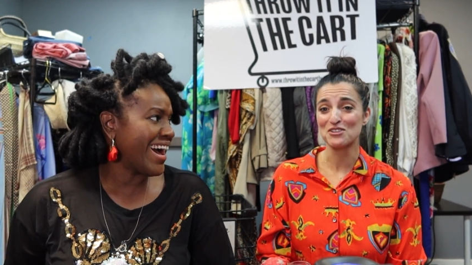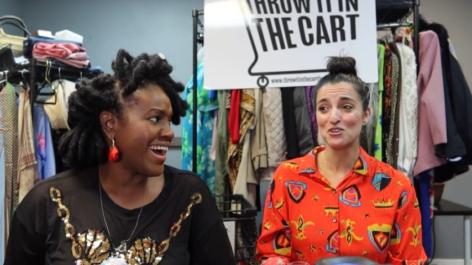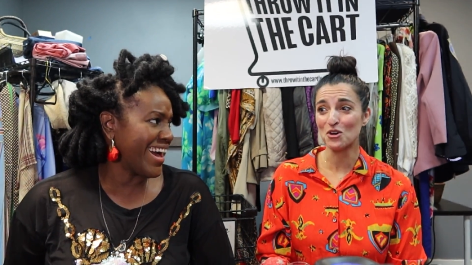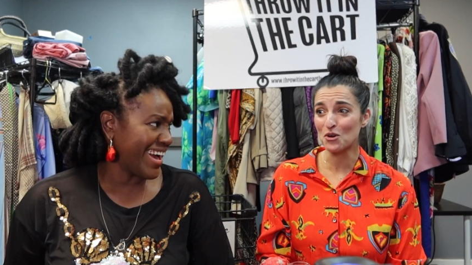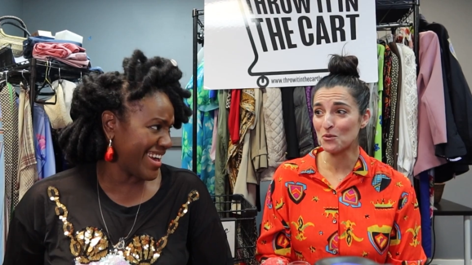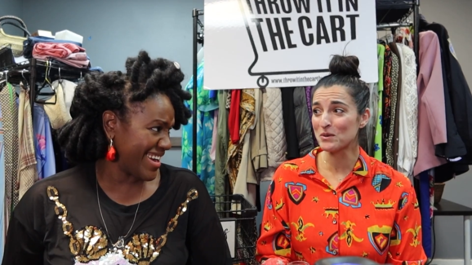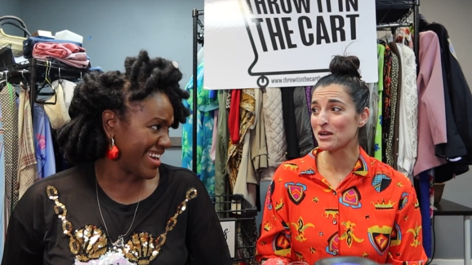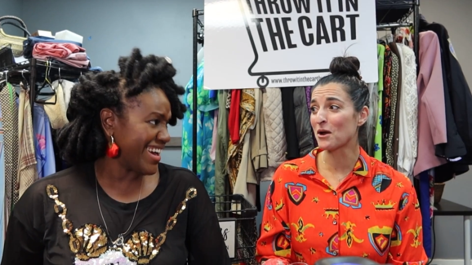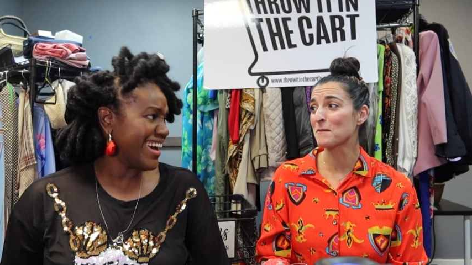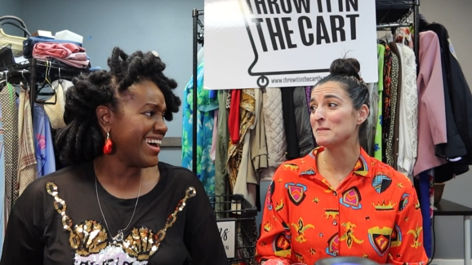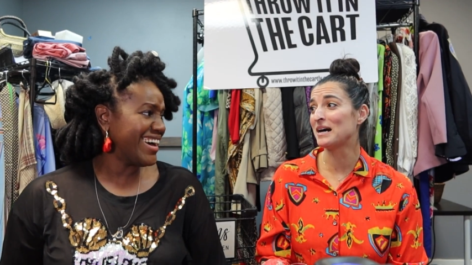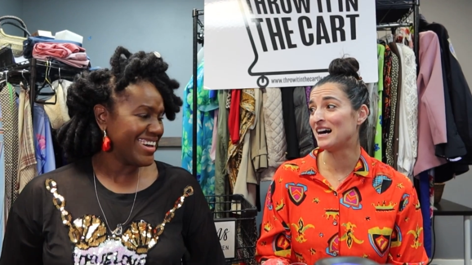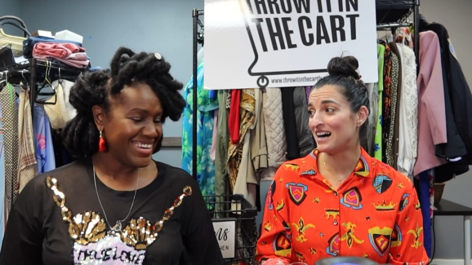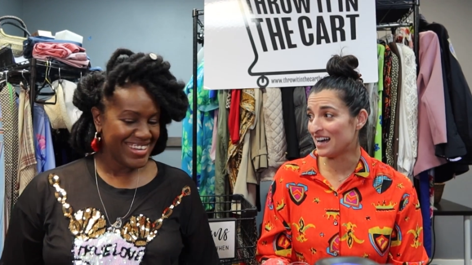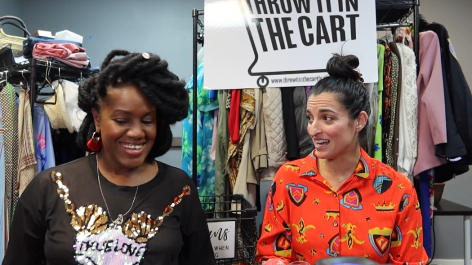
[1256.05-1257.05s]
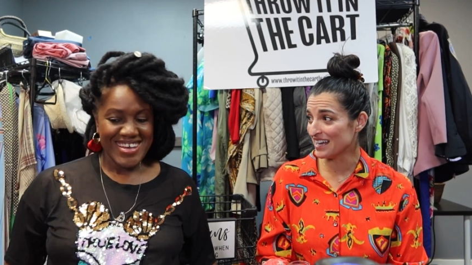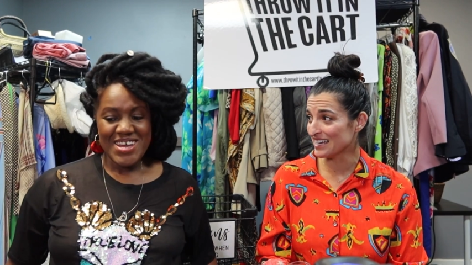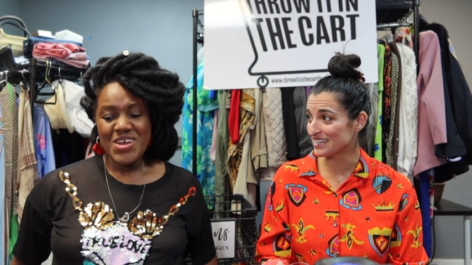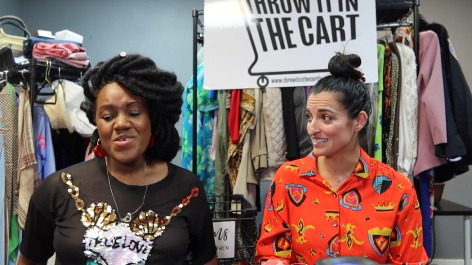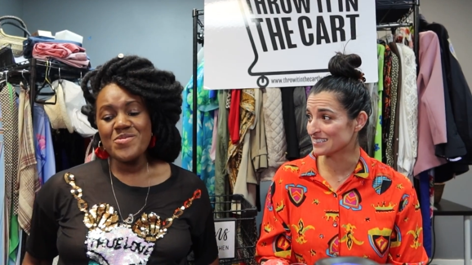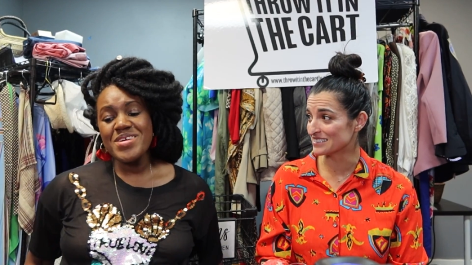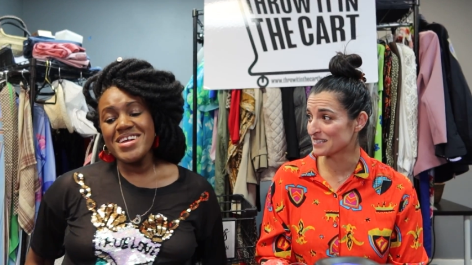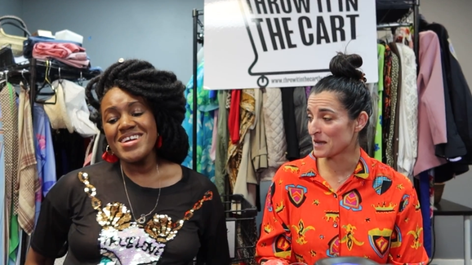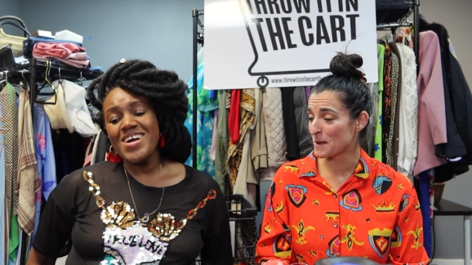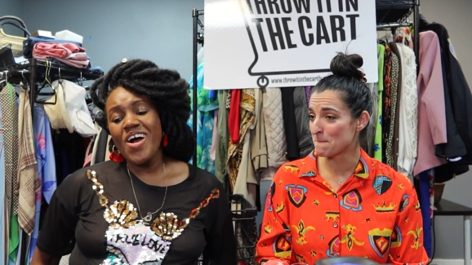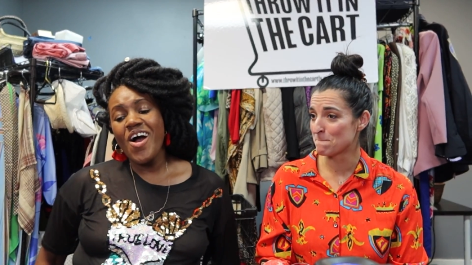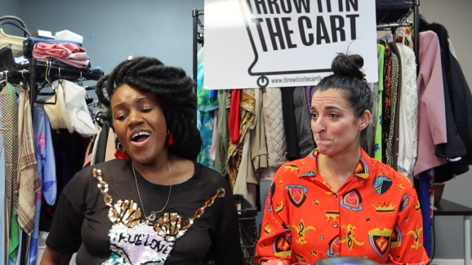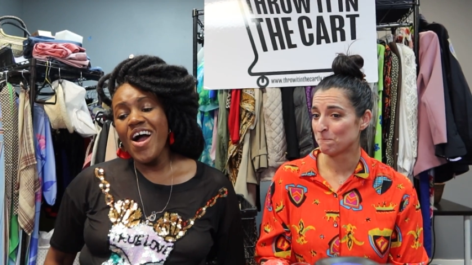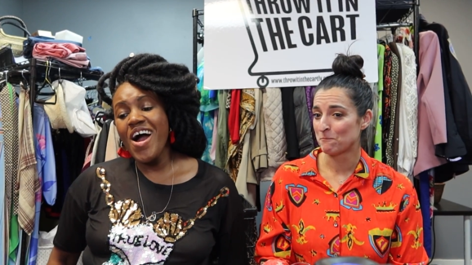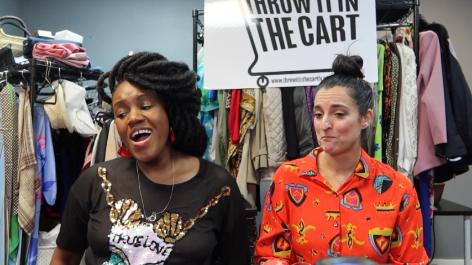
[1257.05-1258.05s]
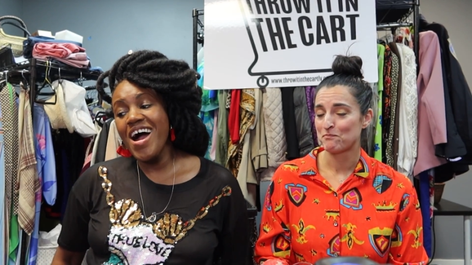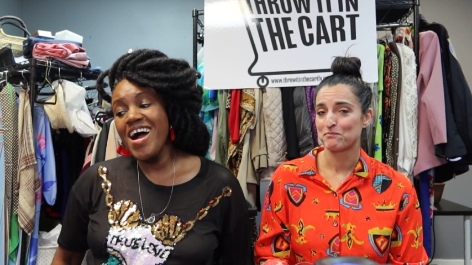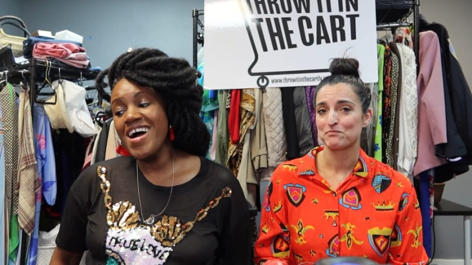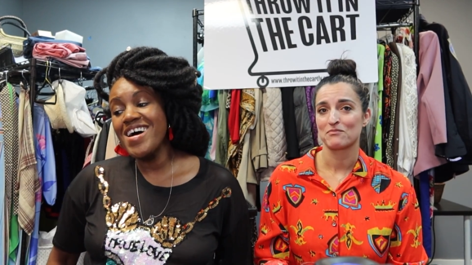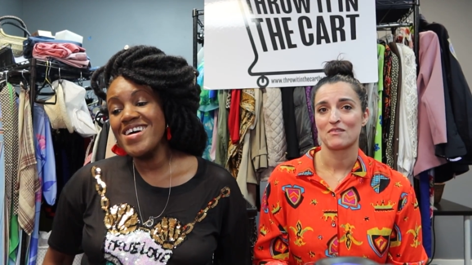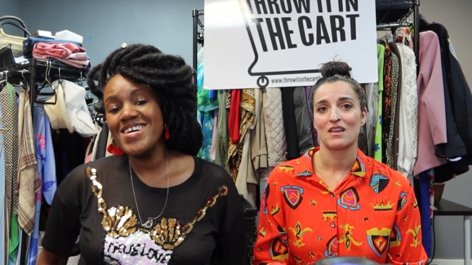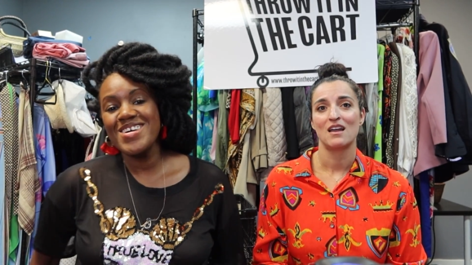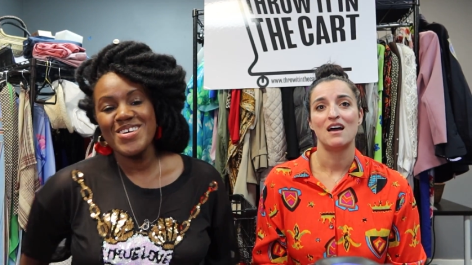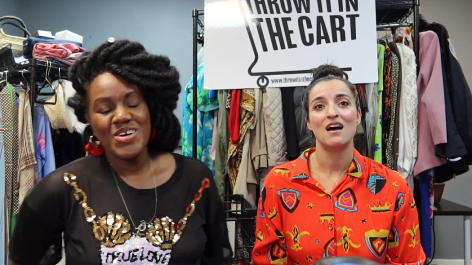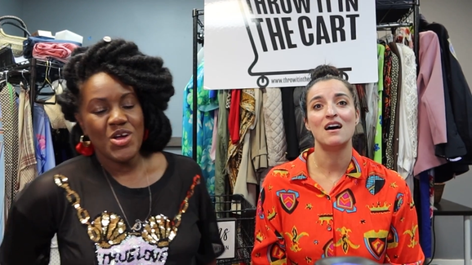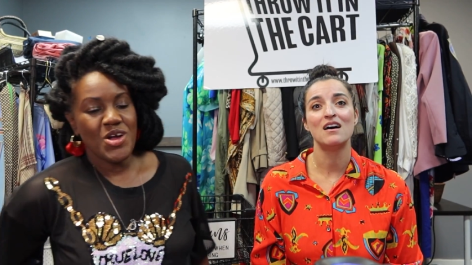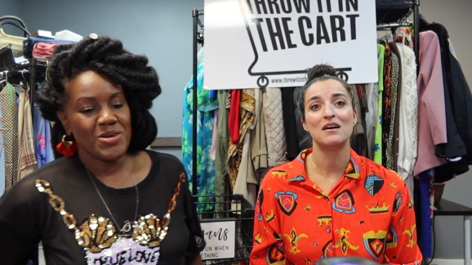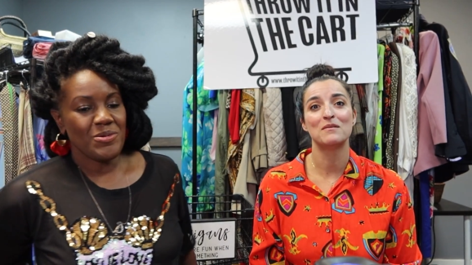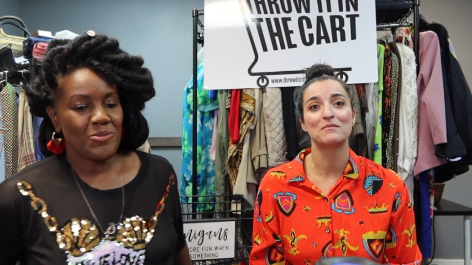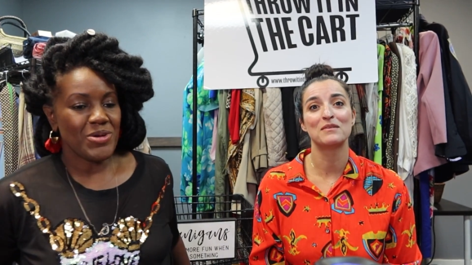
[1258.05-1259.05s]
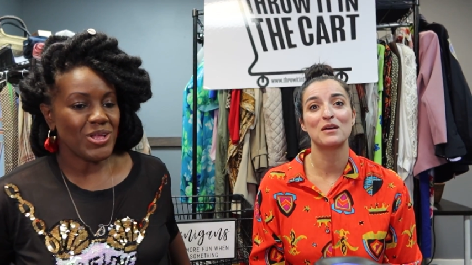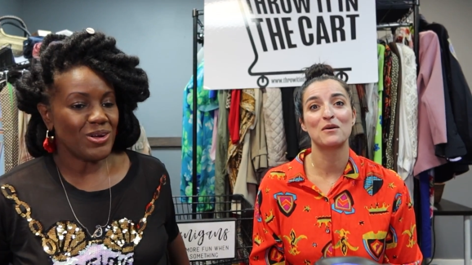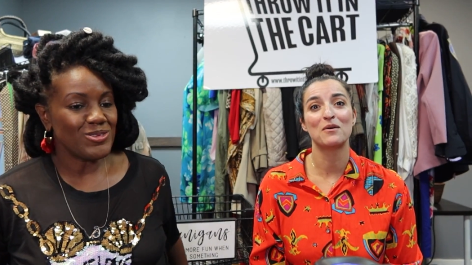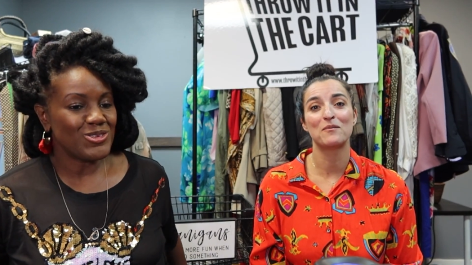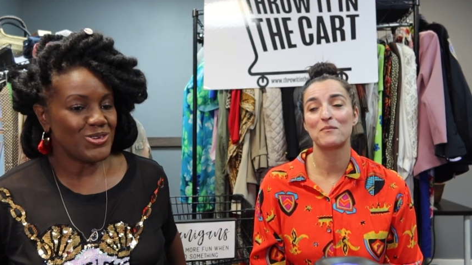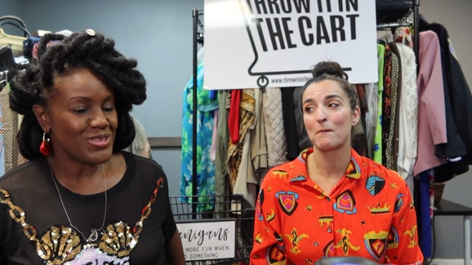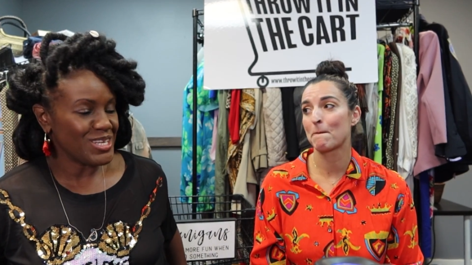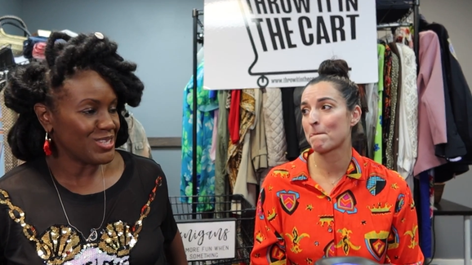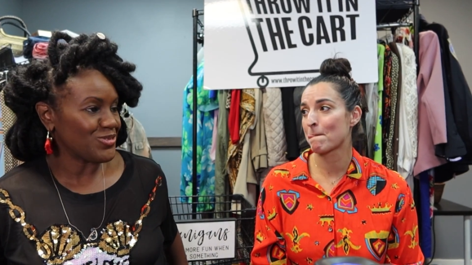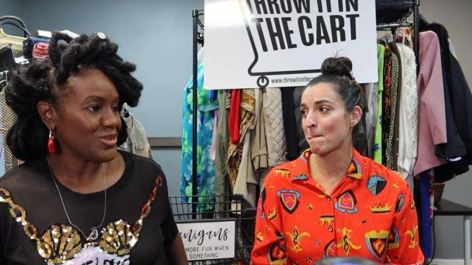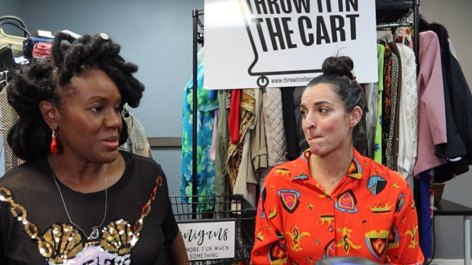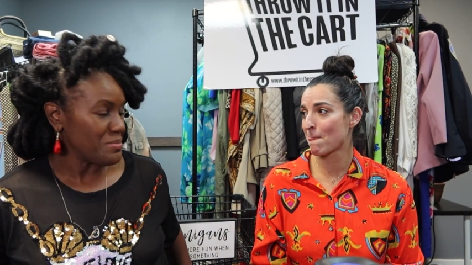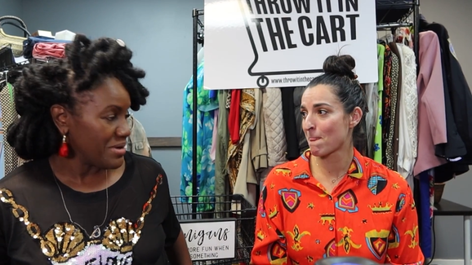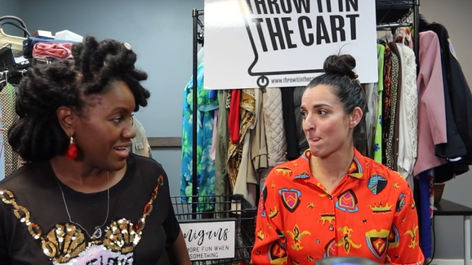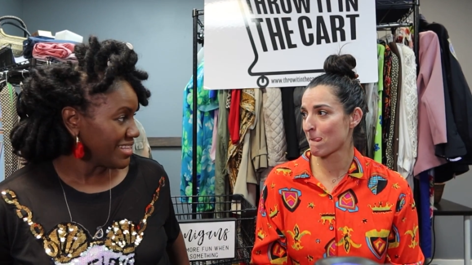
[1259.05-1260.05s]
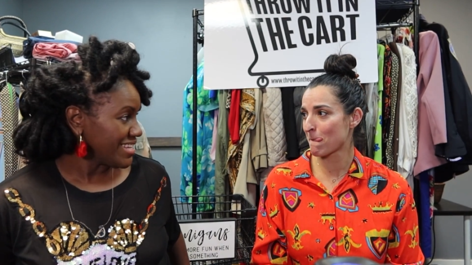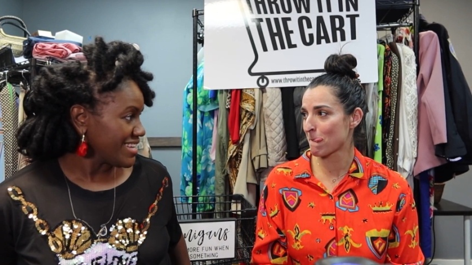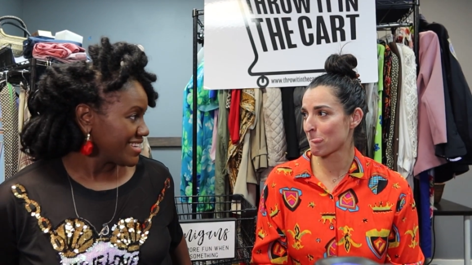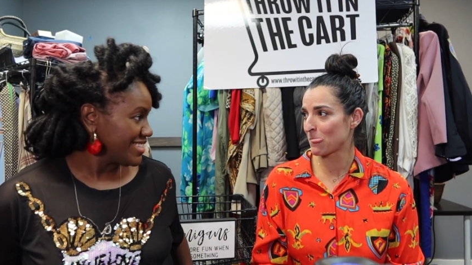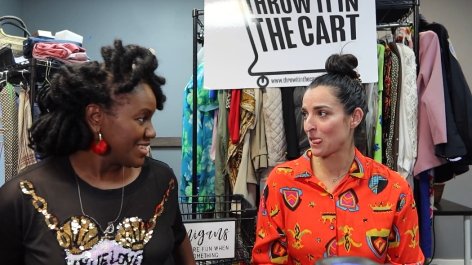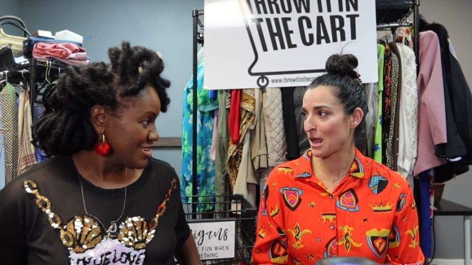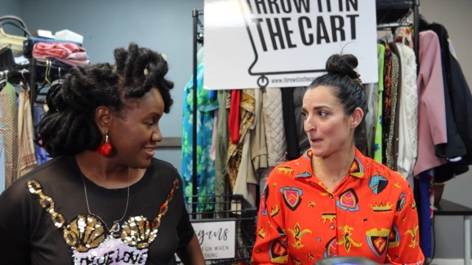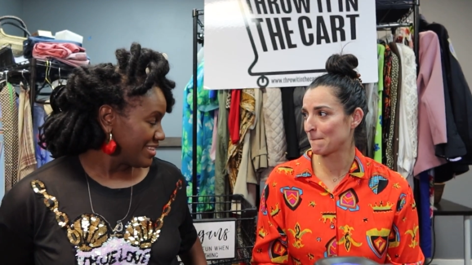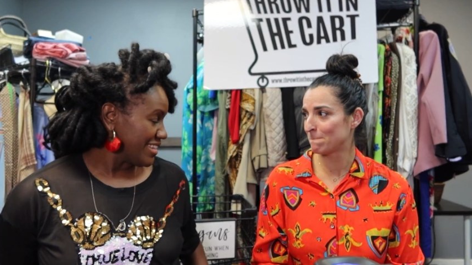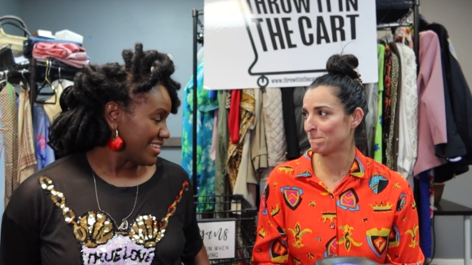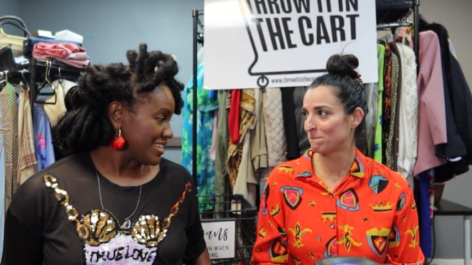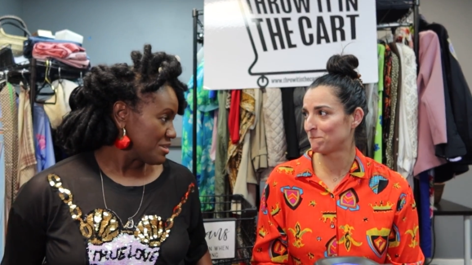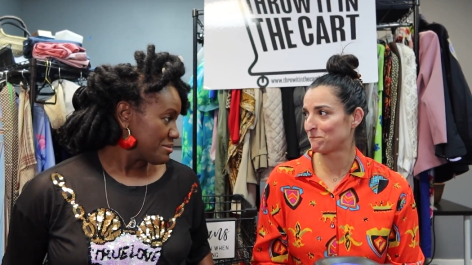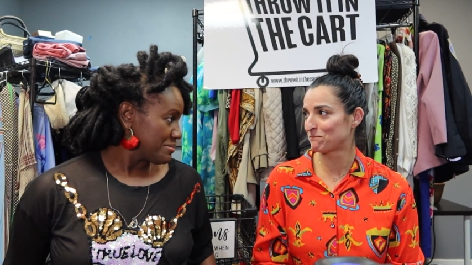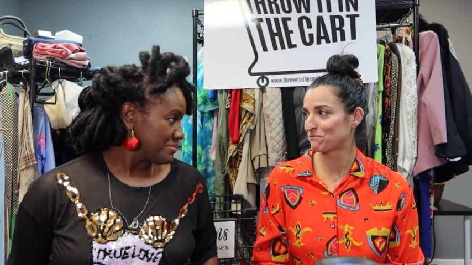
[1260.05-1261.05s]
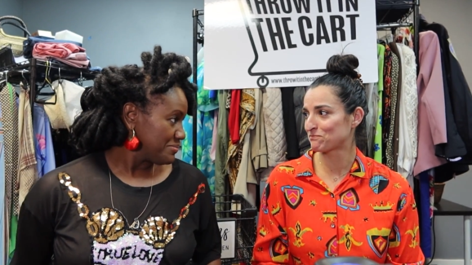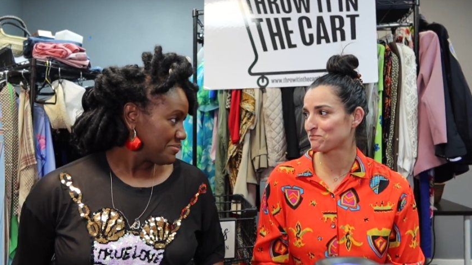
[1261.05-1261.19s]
Speaker 1: Girl, we are behind. We are. Um, we don't do this for the money, clearly.